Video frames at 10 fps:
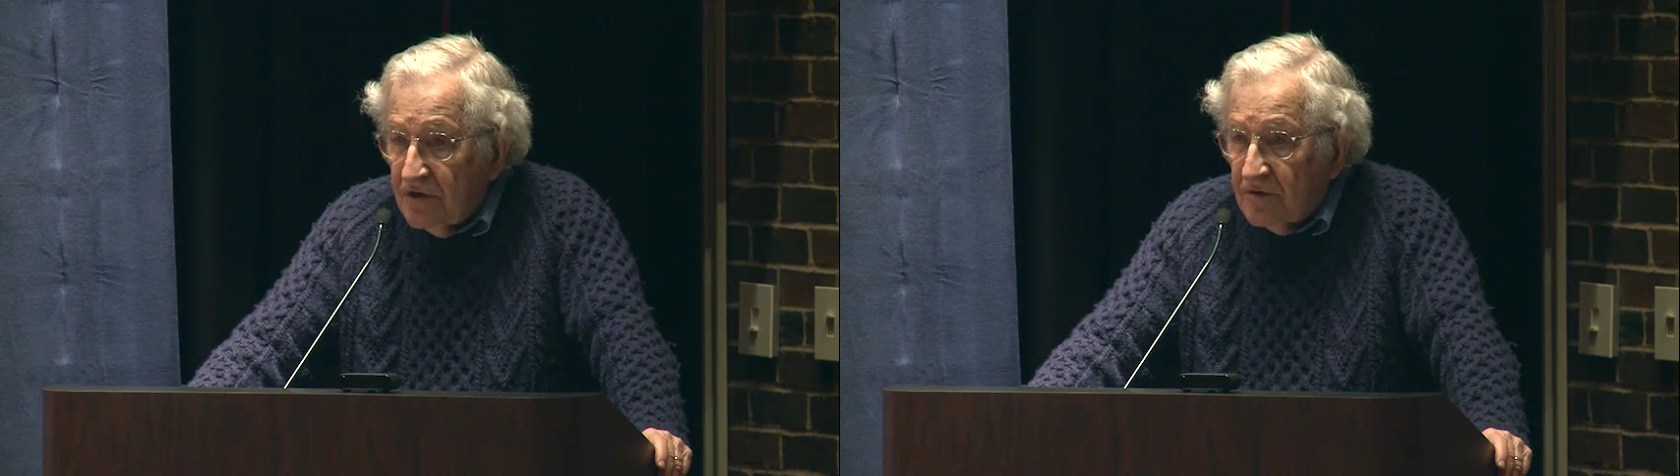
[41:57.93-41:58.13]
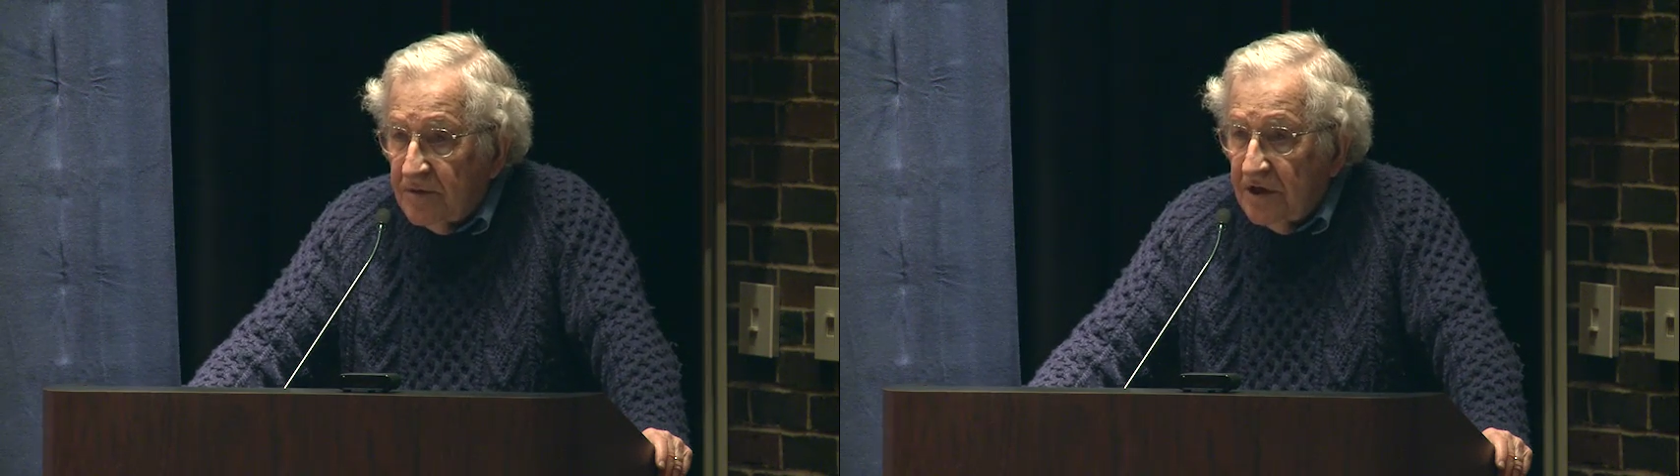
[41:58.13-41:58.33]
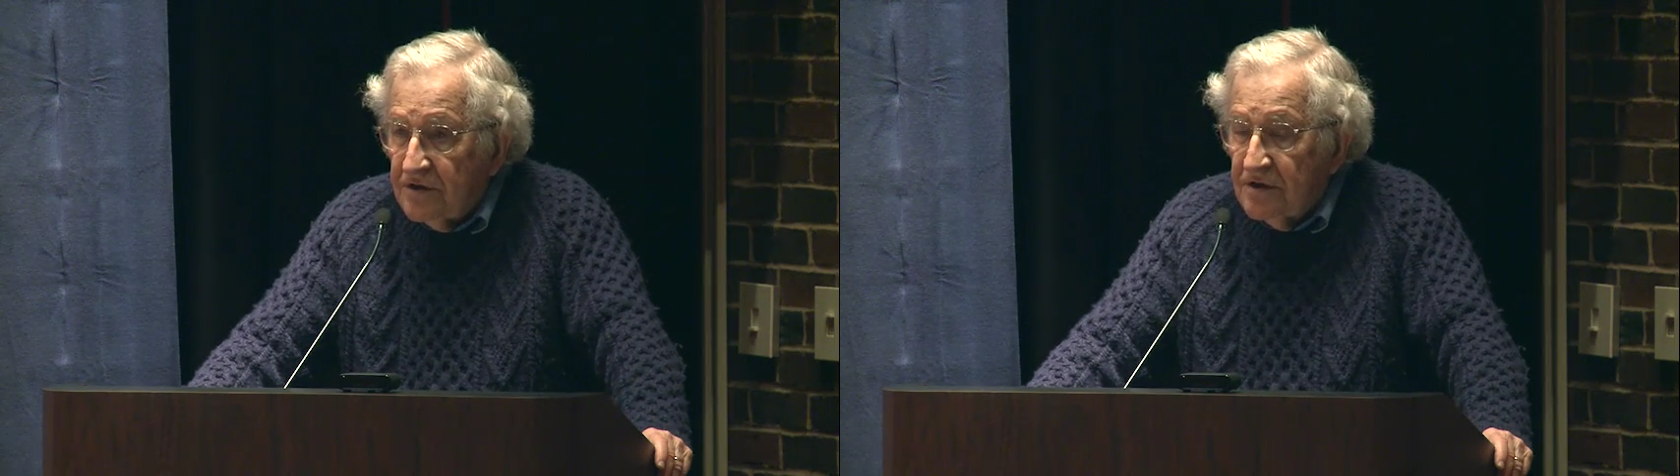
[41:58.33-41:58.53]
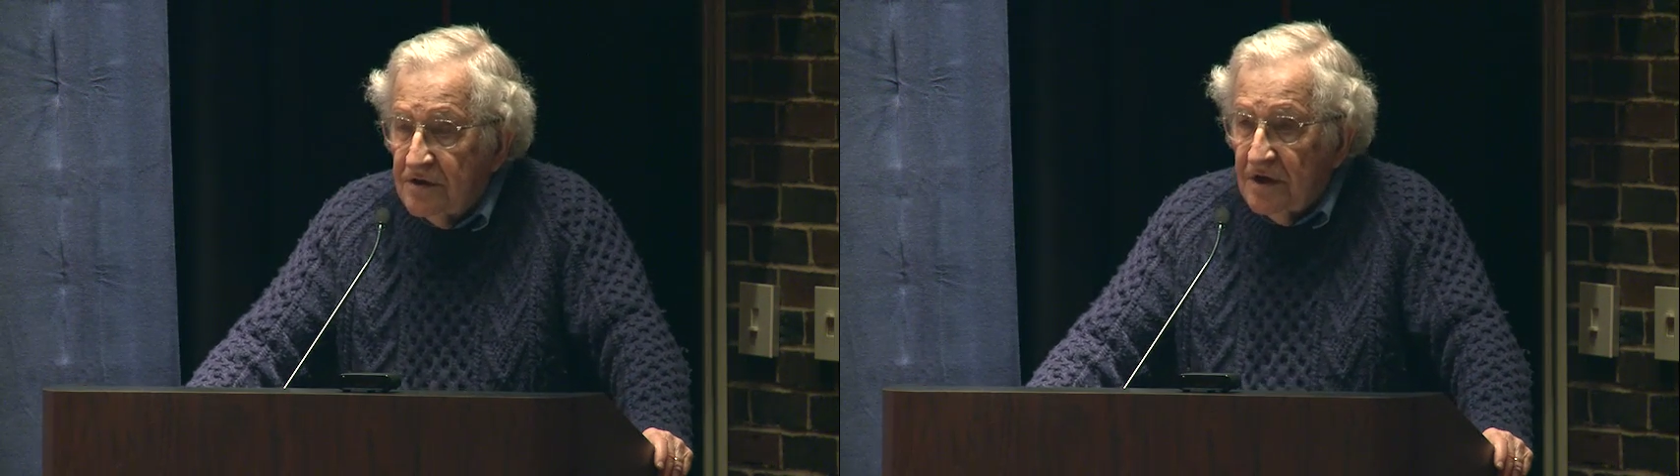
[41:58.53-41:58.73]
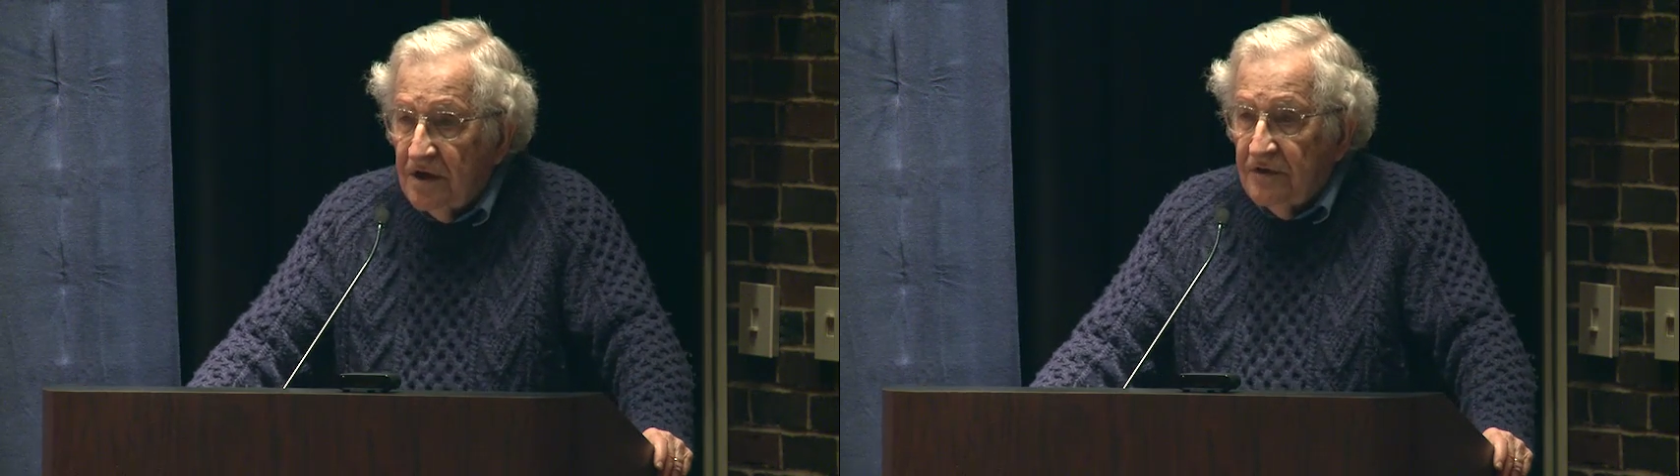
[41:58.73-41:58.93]
took place in
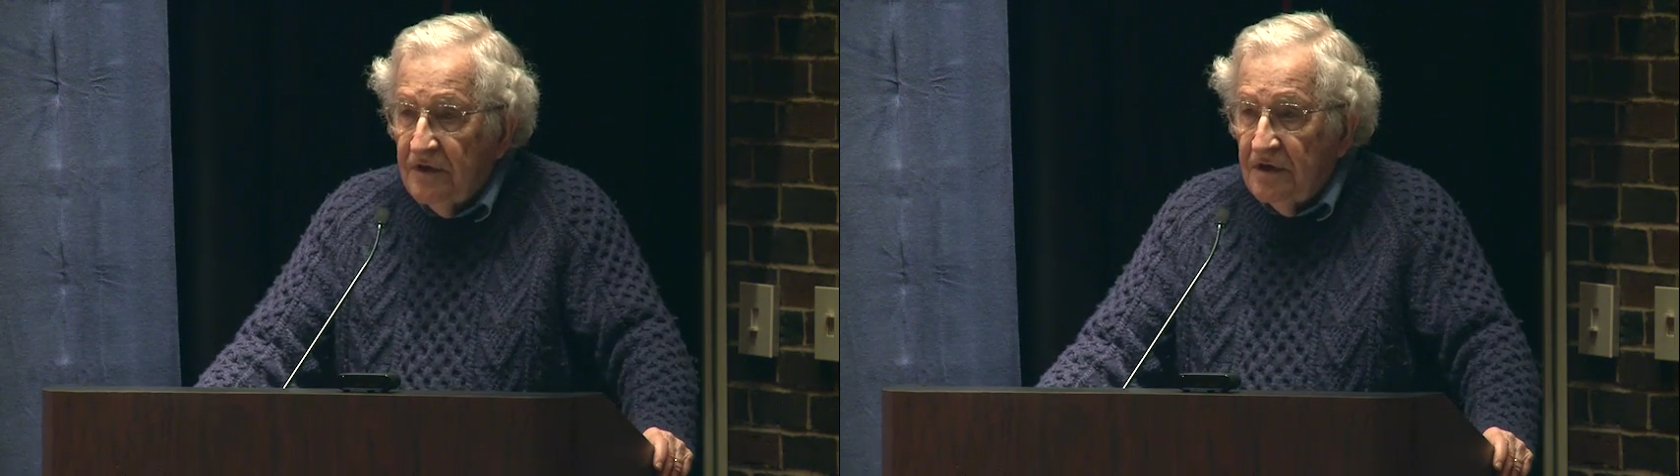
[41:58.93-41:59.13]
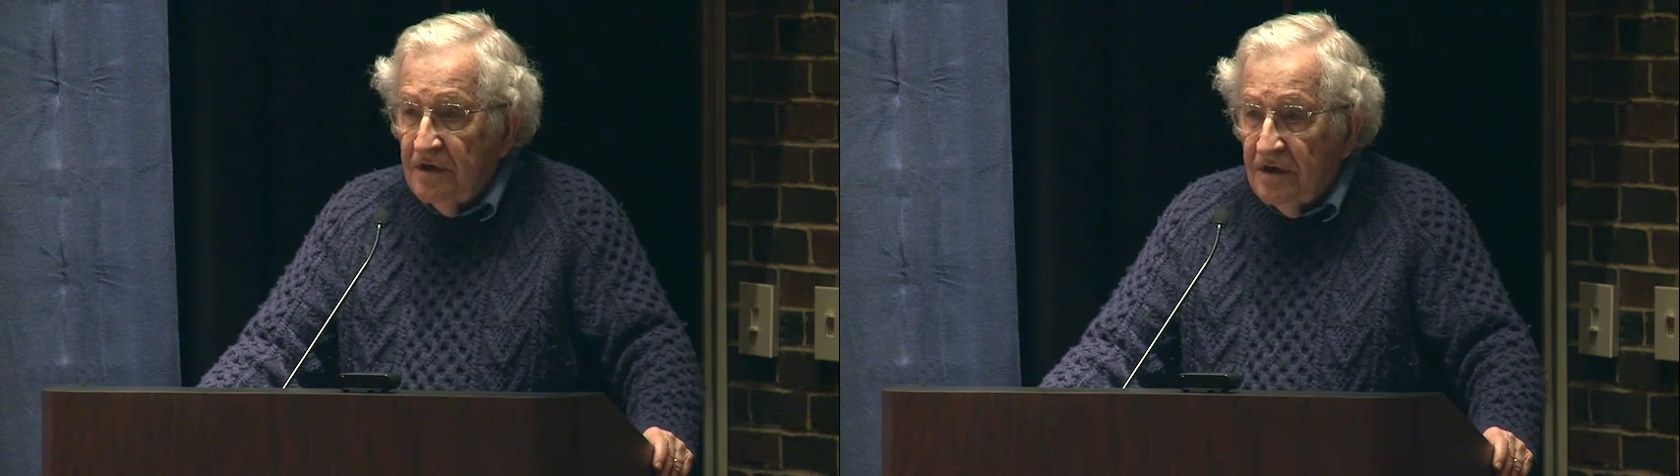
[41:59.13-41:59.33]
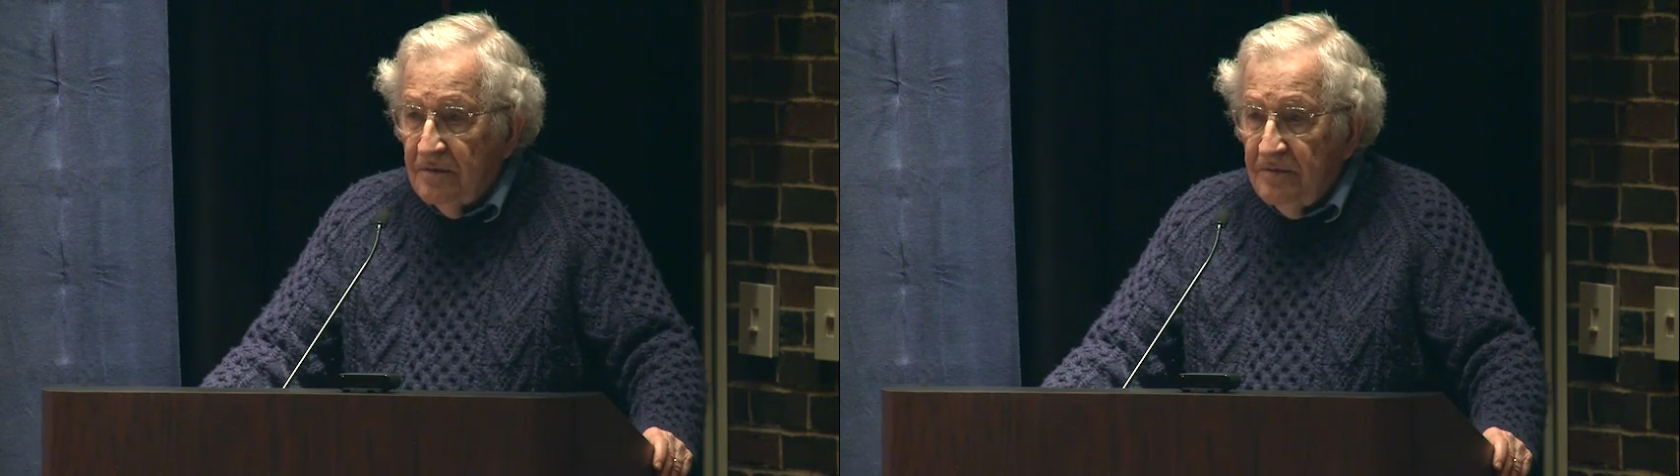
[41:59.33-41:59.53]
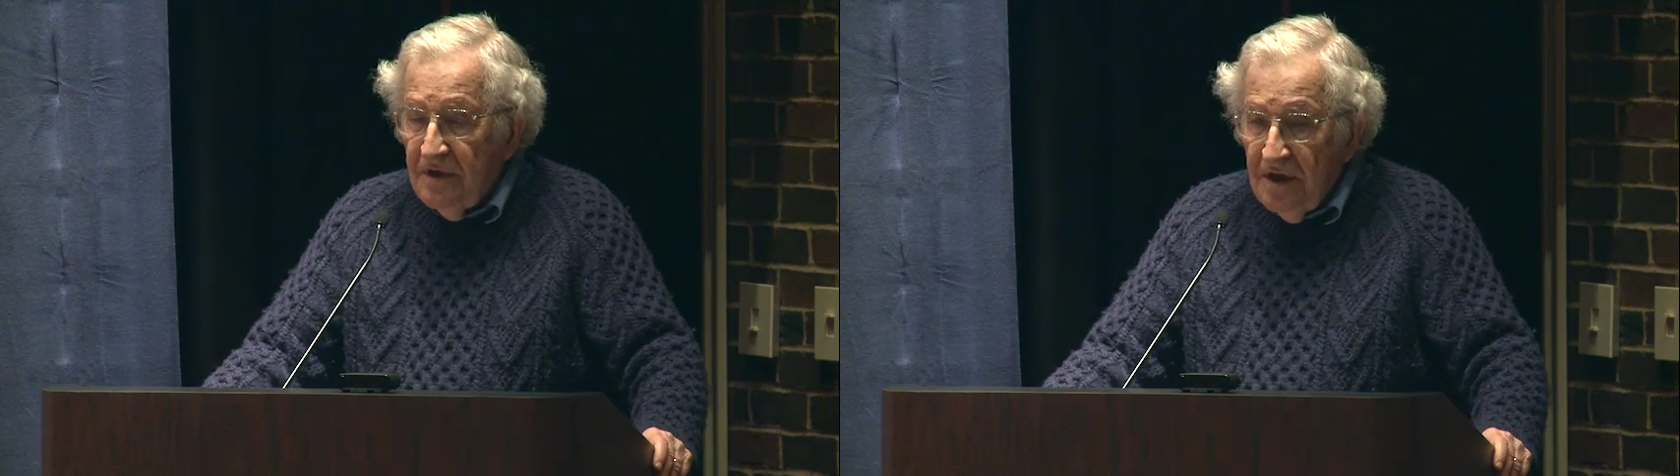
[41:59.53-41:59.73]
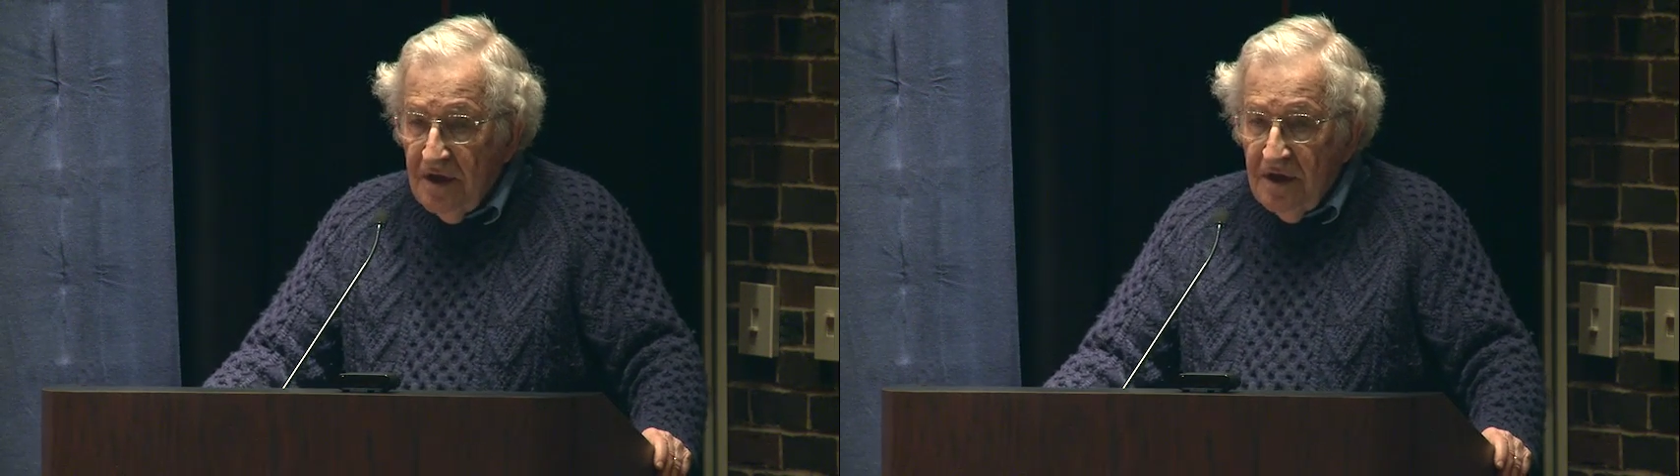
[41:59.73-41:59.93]
South Vietnam.
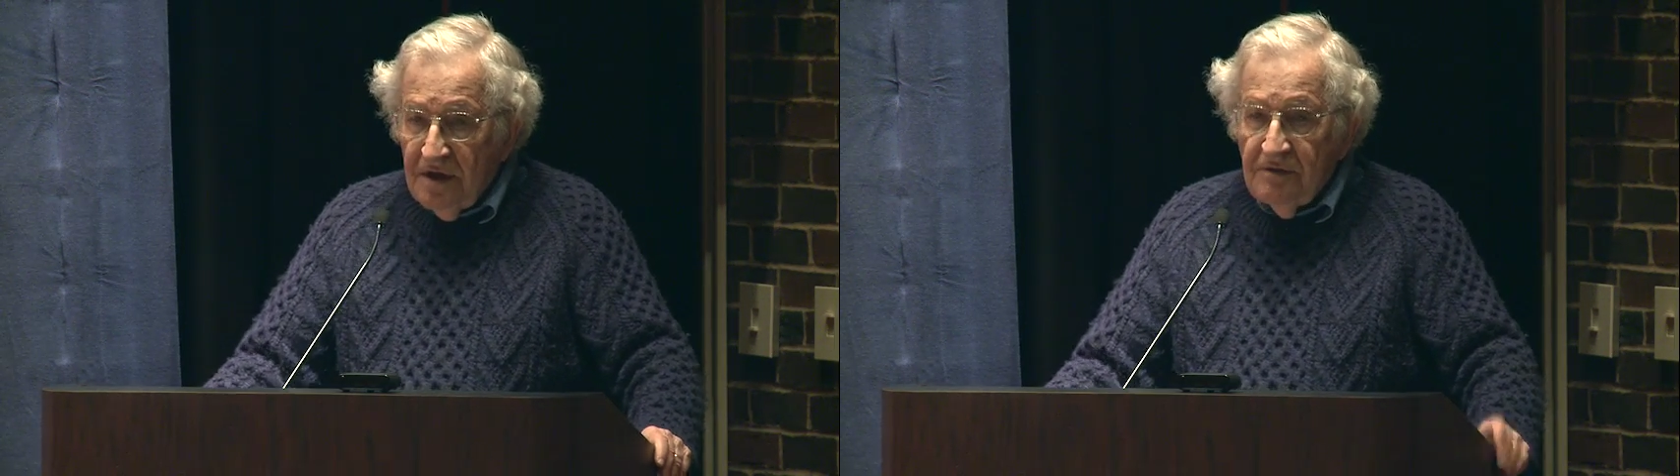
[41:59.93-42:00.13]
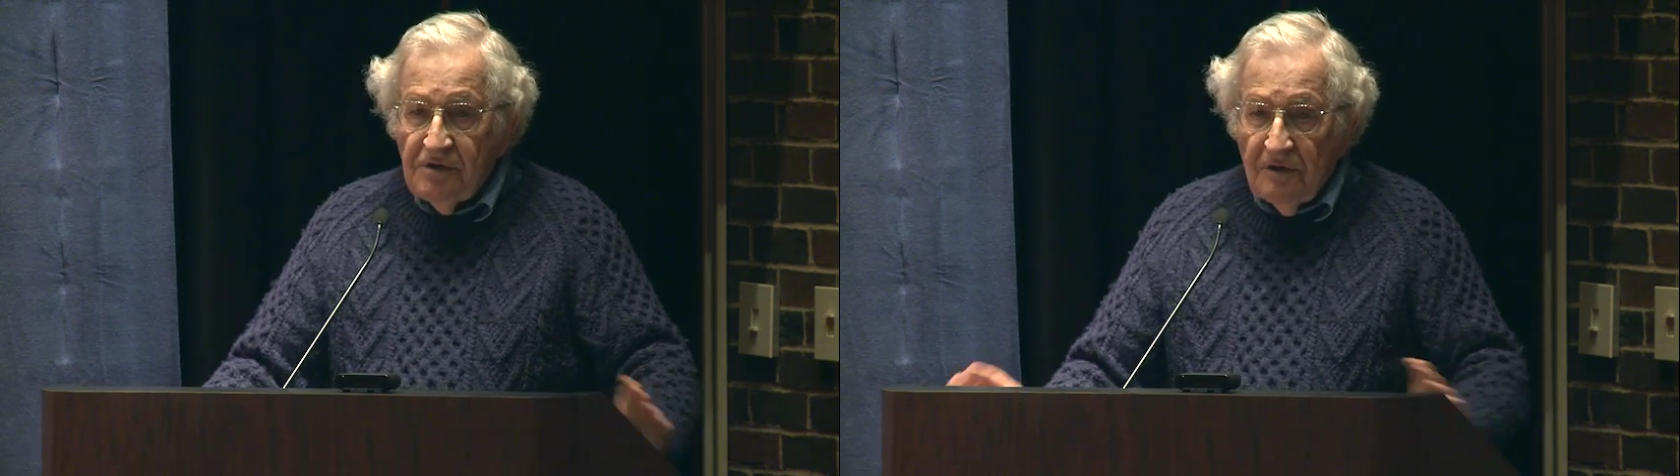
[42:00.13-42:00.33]
That was a